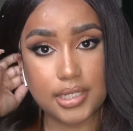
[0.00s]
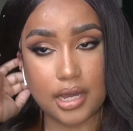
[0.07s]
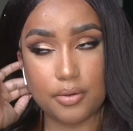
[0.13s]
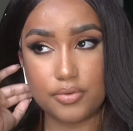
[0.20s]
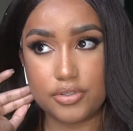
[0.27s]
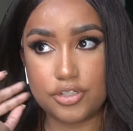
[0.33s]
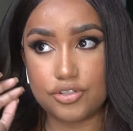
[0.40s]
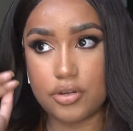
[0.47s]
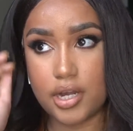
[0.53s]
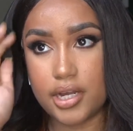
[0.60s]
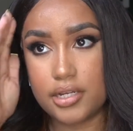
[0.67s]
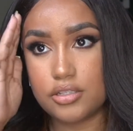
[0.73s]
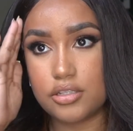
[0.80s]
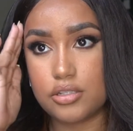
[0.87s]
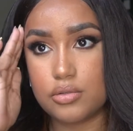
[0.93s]
I was
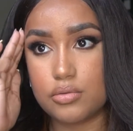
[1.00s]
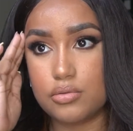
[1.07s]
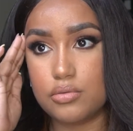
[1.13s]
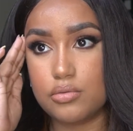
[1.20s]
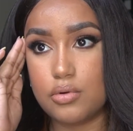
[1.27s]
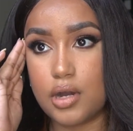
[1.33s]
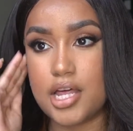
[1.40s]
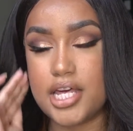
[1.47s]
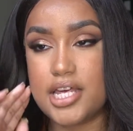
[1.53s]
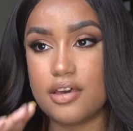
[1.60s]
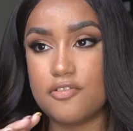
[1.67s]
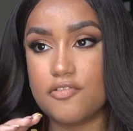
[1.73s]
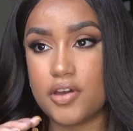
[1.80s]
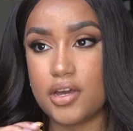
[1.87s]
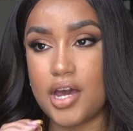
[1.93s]
trying to
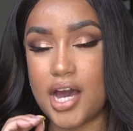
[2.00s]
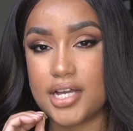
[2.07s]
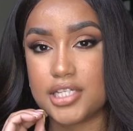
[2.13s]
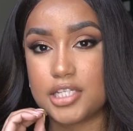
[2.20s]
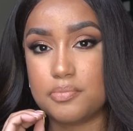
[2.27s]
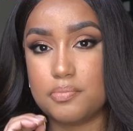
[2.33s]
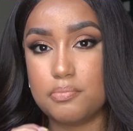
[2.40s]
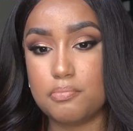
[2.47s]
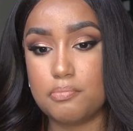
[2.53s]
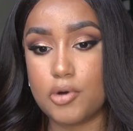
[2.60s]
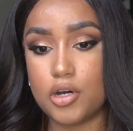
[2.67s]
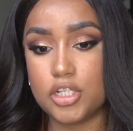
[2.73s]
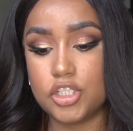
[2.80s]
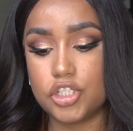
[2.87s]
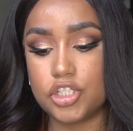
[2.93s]
give it as
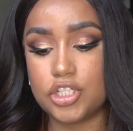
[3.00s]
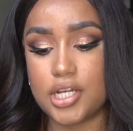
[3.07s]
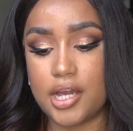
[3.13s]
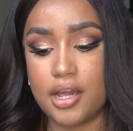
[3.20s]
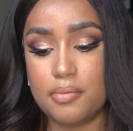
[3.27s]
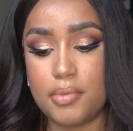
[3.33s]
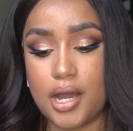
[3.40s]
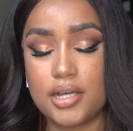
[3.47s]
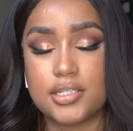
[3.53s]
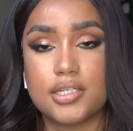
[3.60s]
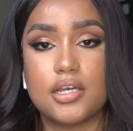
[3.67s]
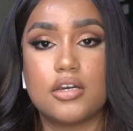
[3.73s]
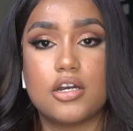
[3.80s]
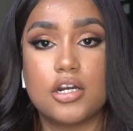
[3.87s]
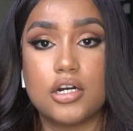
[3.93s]
much time as
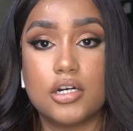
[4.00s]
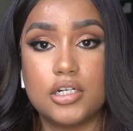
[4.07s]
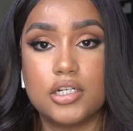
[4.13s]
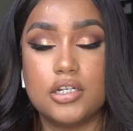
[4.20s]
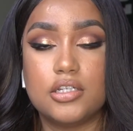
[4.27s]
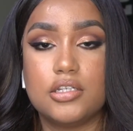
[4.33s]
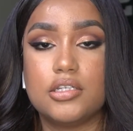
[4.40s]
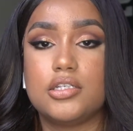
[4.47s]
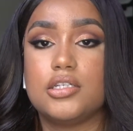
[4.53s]
I could to